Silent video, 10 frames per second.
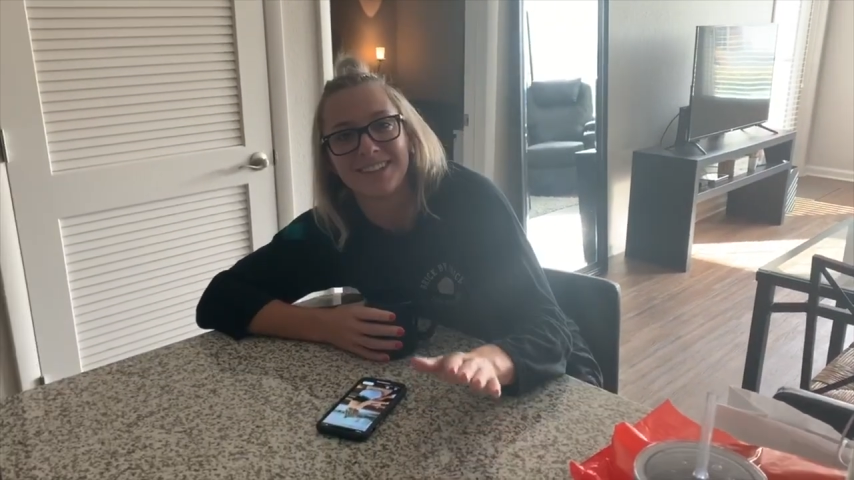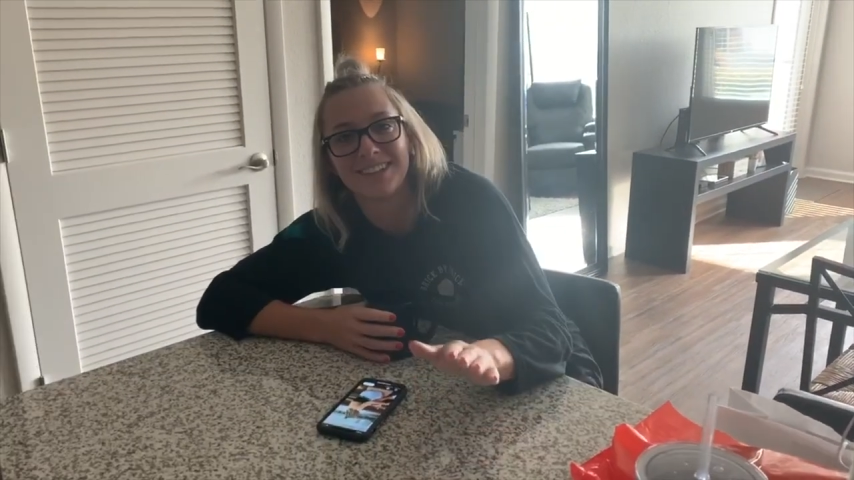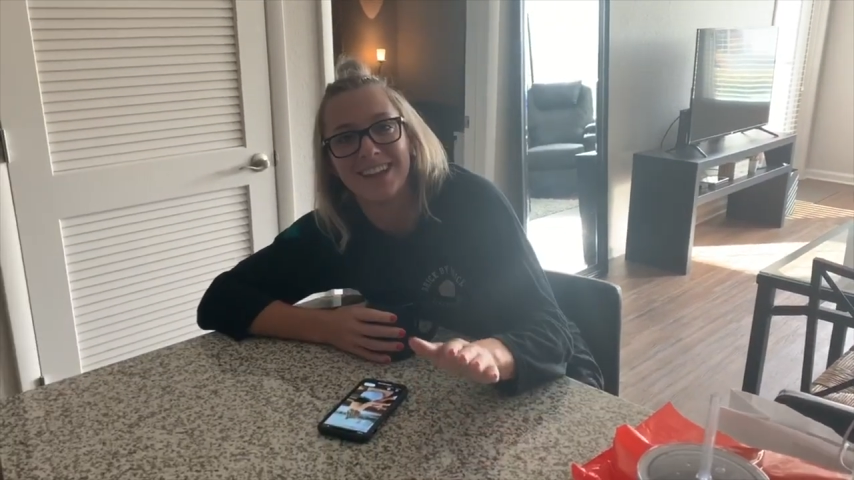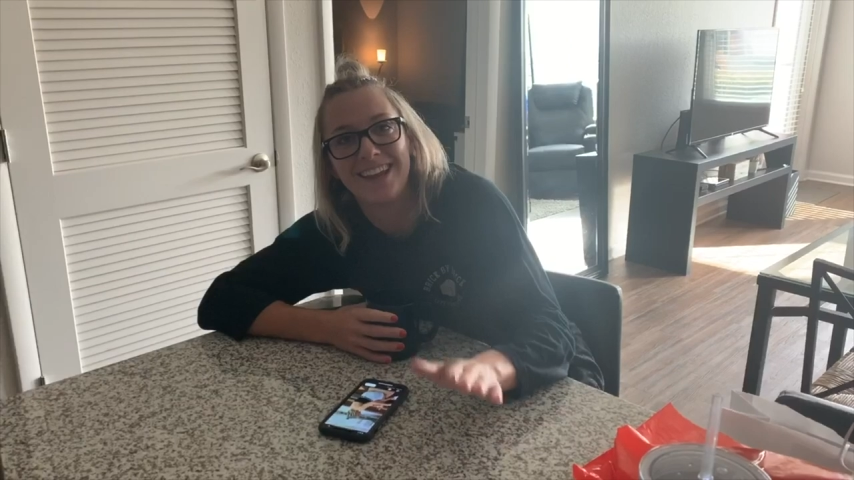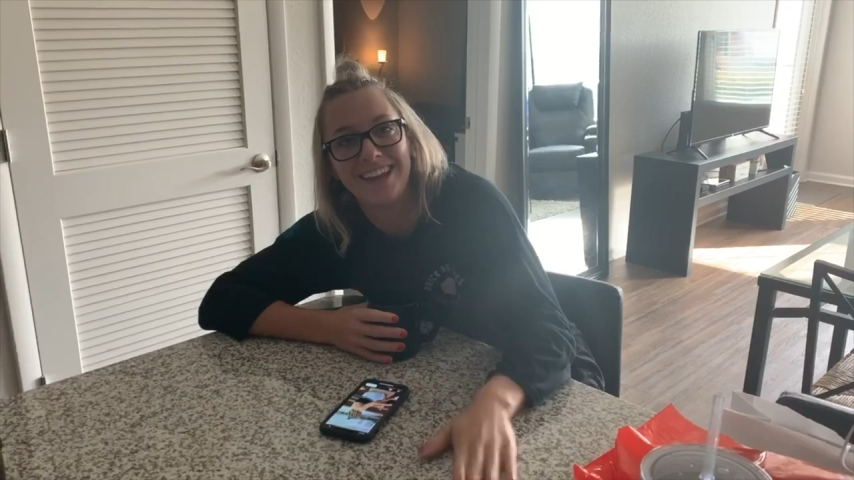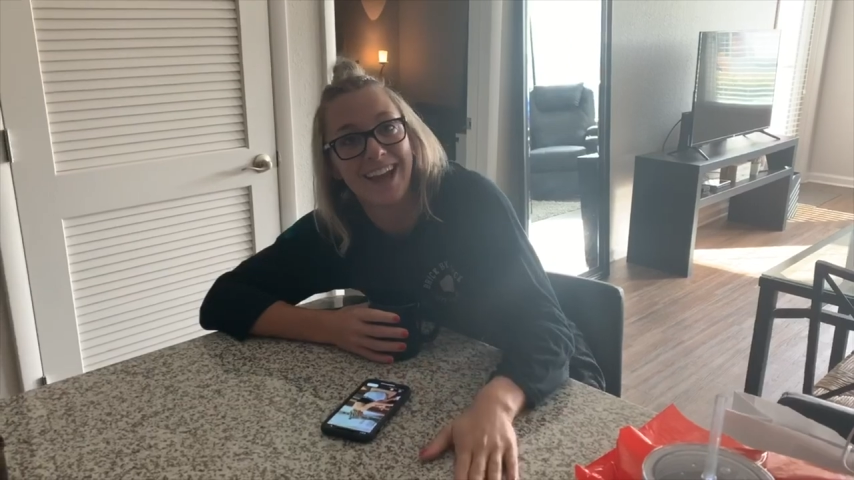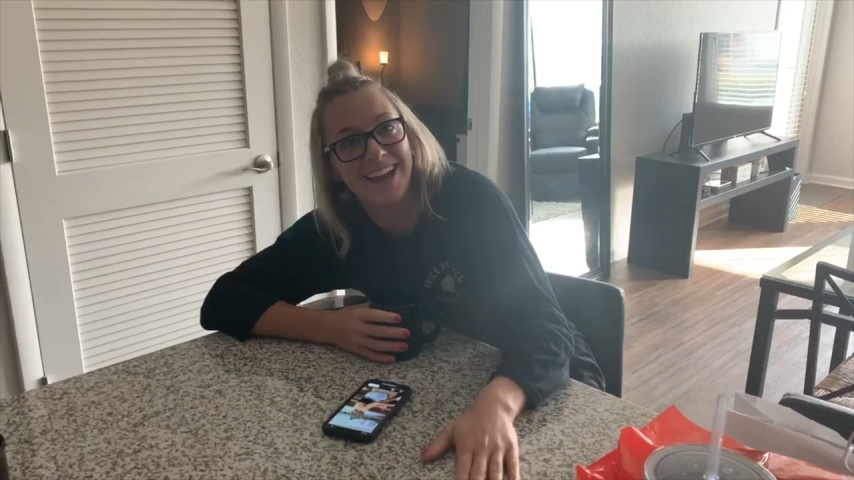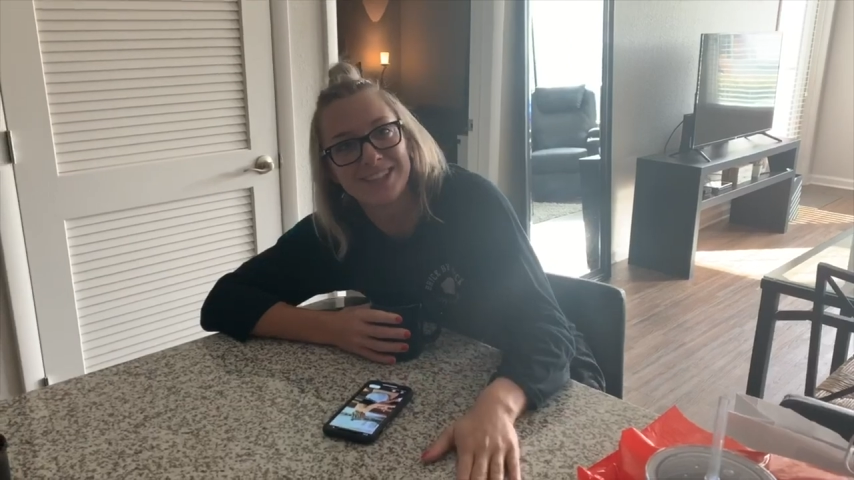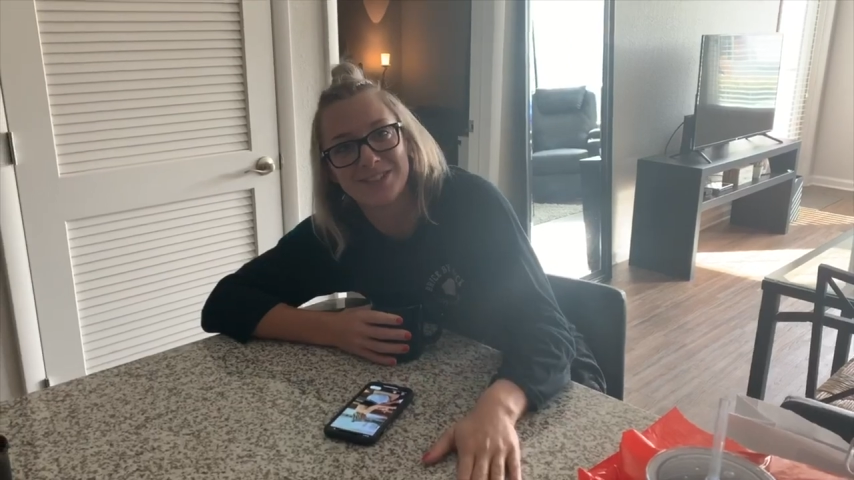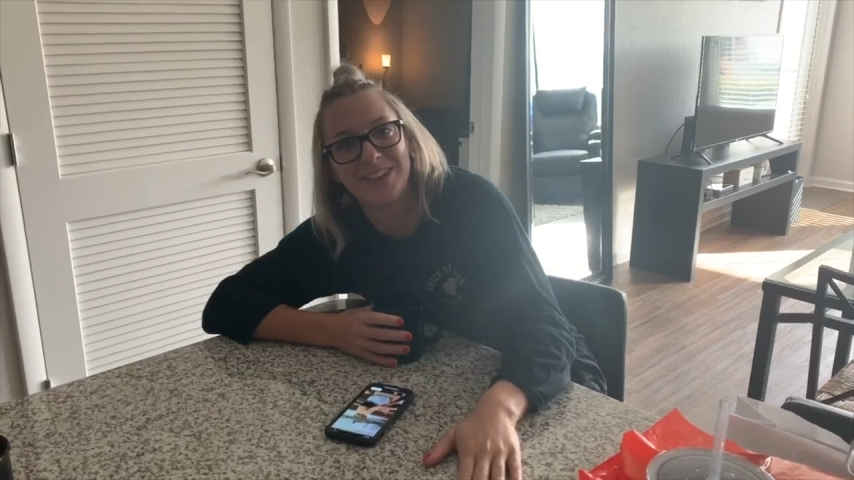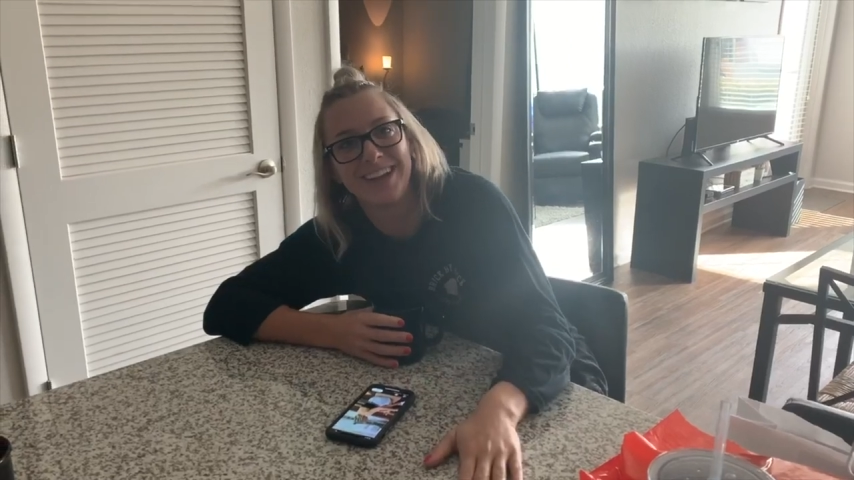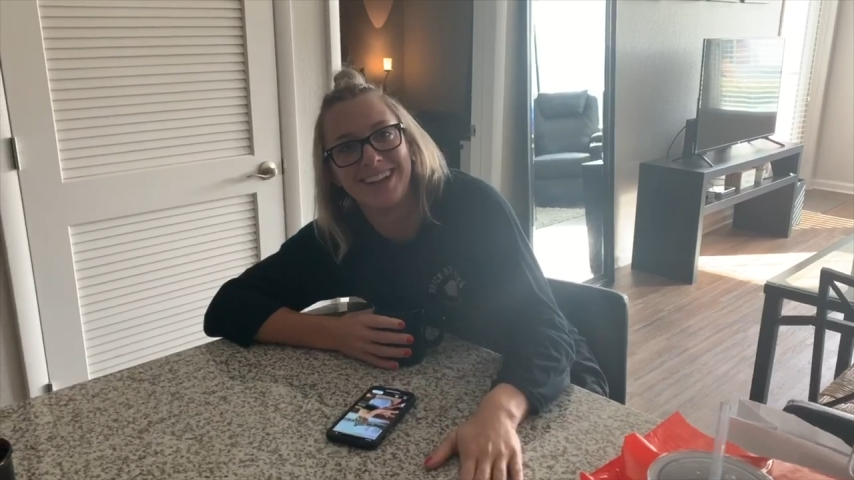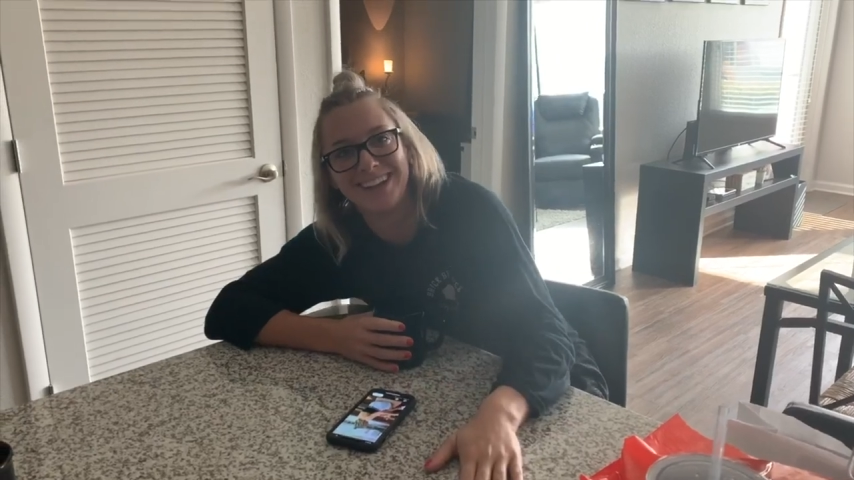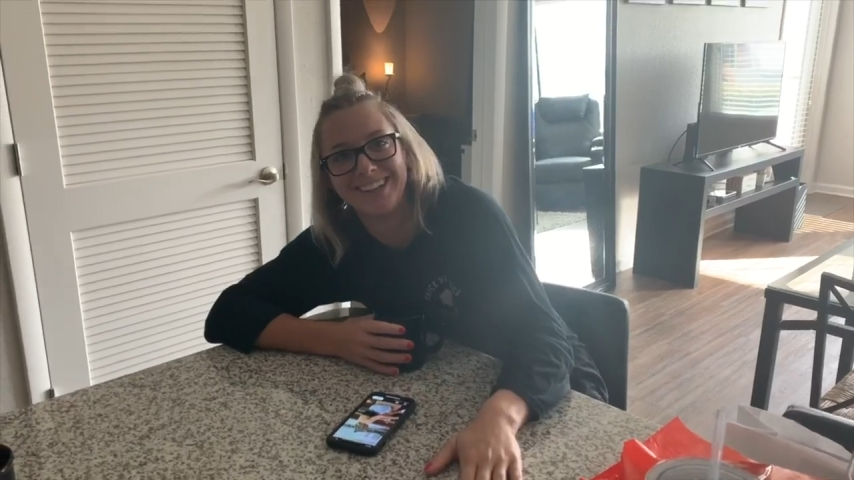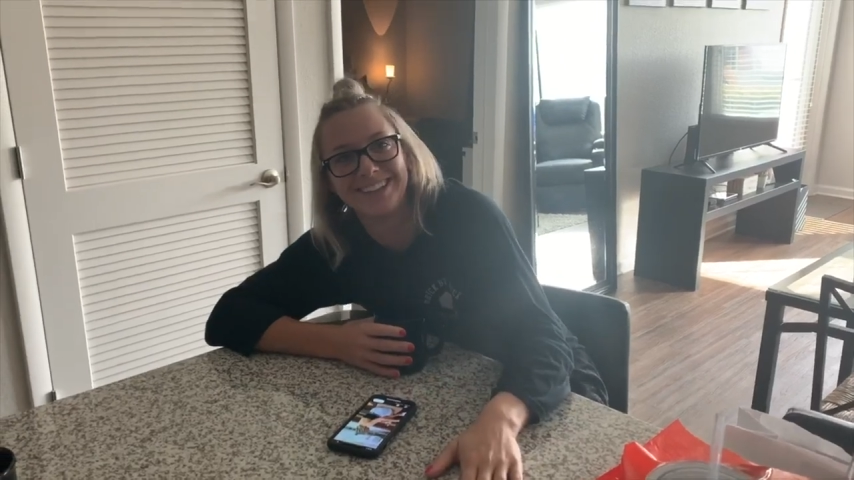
He asked me.